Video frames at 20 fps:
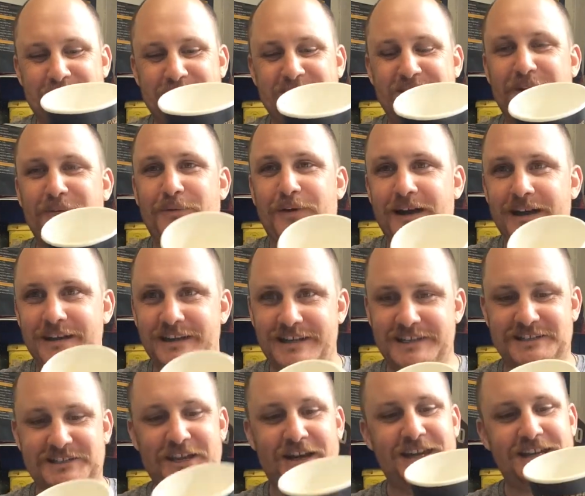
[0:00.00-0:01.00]
So wind it
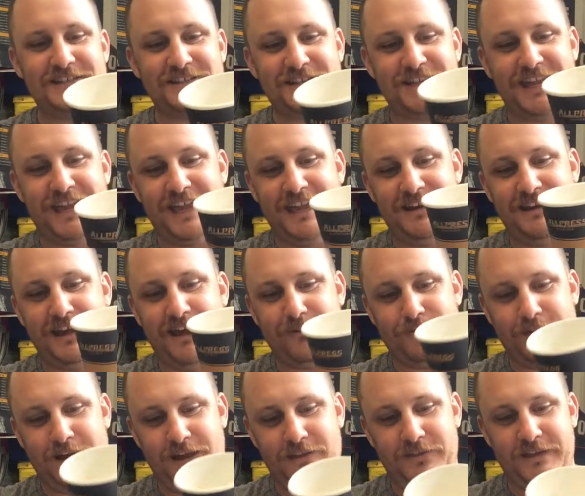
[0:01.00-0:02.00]
as tight as you can
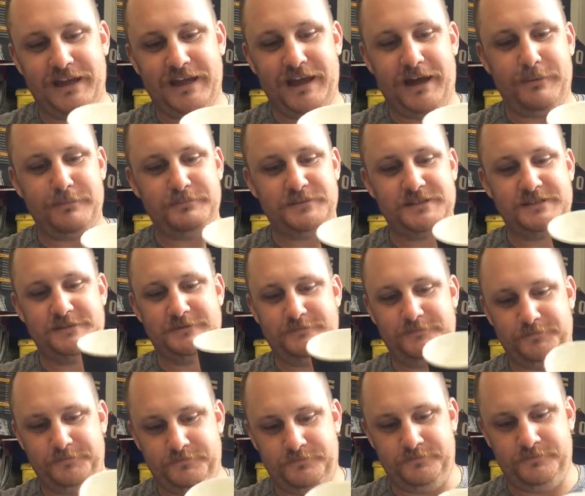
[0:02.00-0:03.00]
around the cups
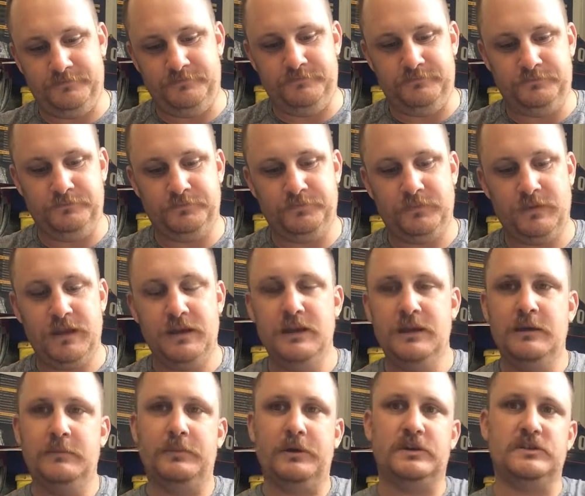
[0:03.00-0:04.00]

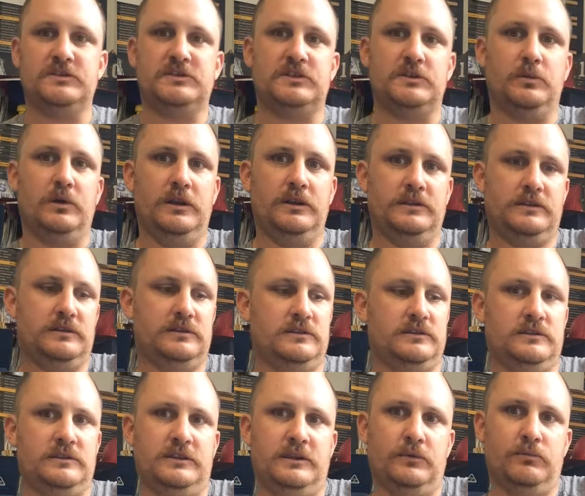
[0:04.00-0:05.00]
because you want
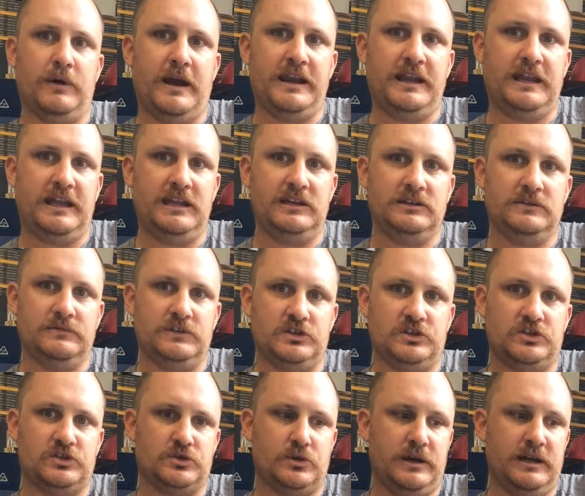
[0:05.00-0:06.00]
the running end of the
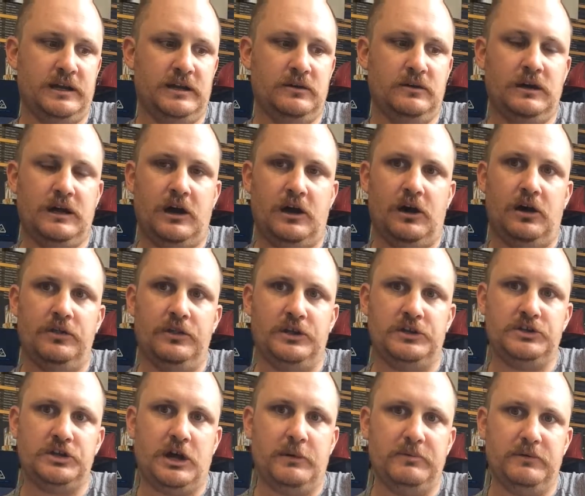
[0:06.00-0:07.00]
string on the
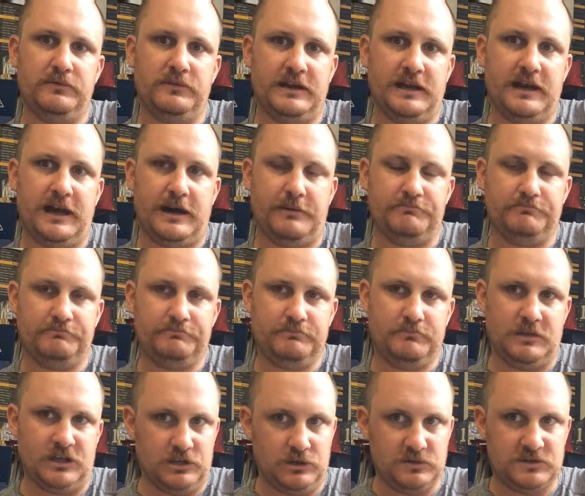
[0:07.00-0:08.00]
top of the cup,
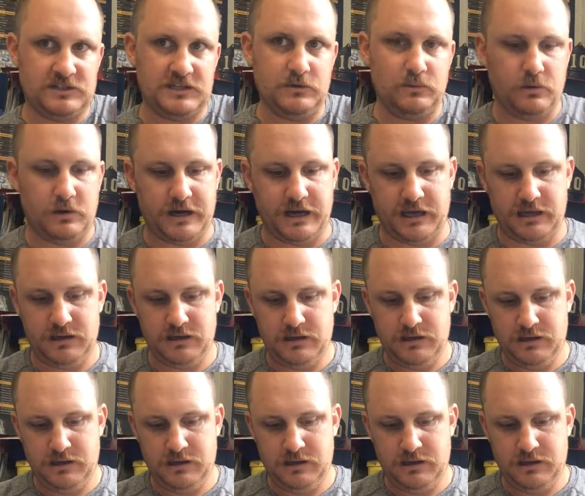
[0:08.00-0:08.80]
and you'll see why.